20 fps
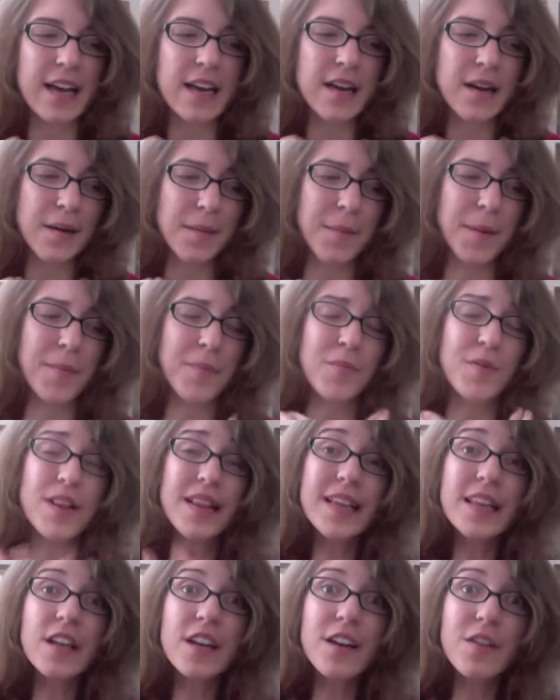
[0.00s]
And I'm
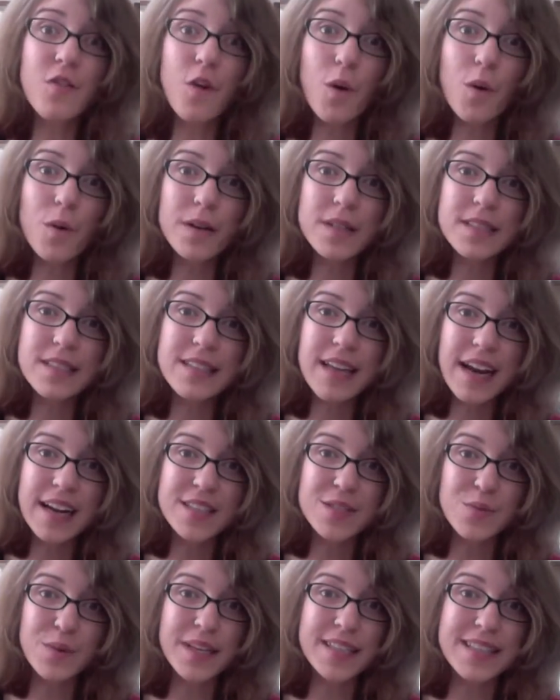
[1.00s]
really looking forward to
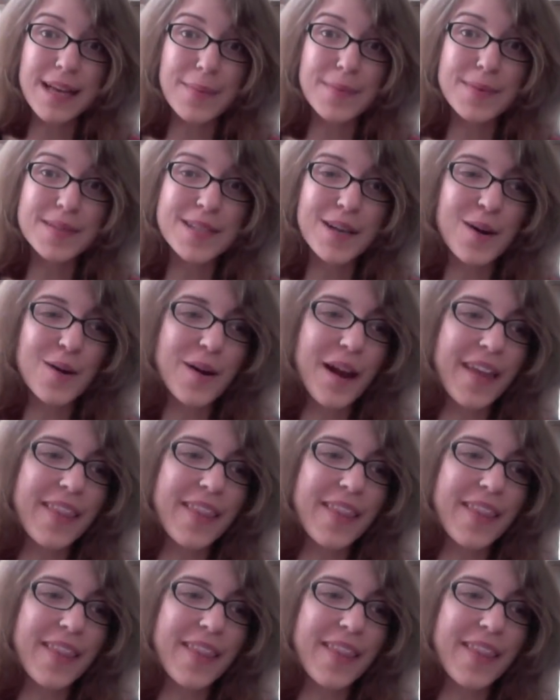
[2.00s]
next week's episode.